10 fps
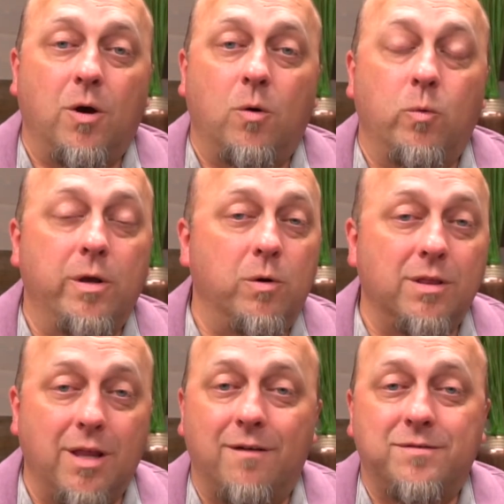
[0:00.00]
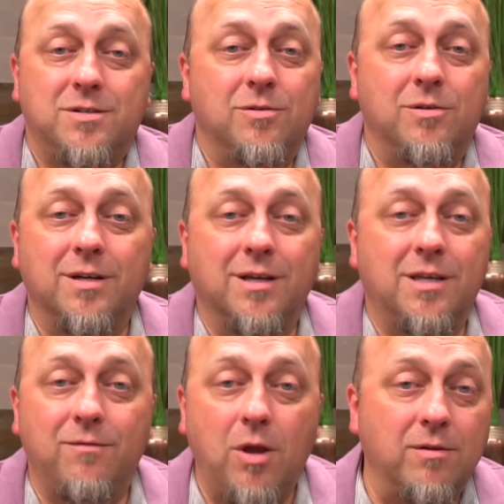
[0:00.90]
we would love to
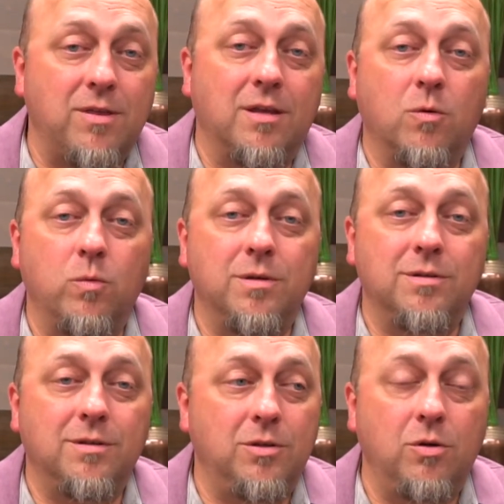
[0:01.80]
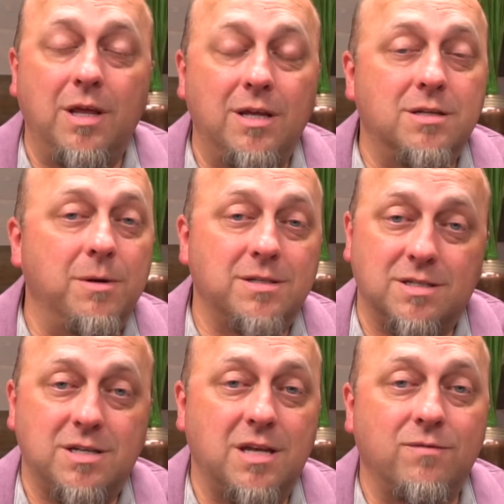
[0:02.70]
give you everything that you need to be
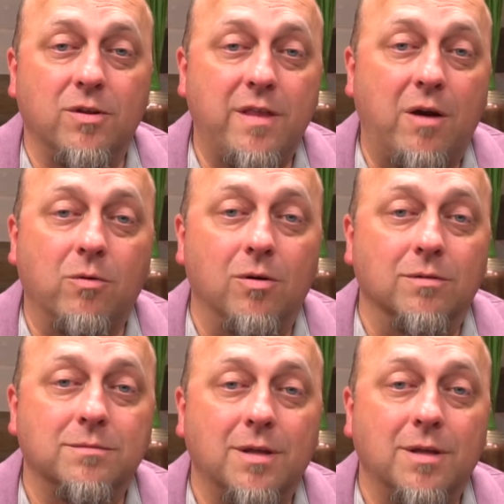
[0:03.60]
successful in that role.